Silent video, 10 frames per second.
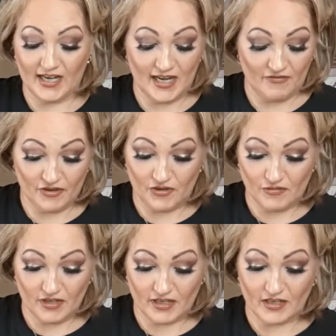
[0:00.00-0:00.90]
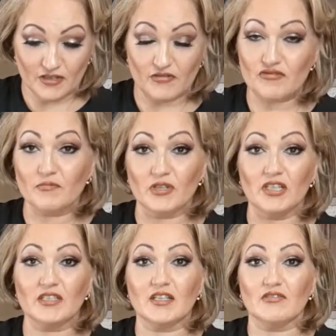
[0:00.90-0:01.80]
I never knew that a
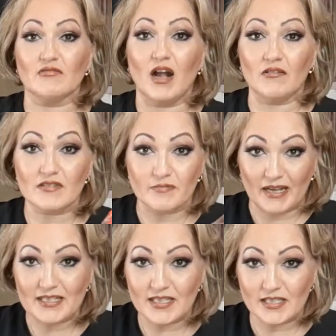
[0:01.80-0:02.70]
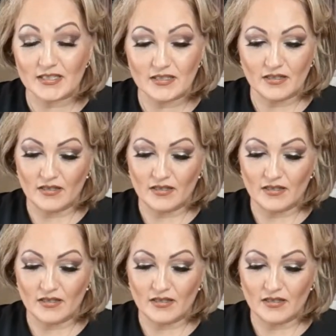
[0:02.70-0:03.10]
NutriBullet could ground spices,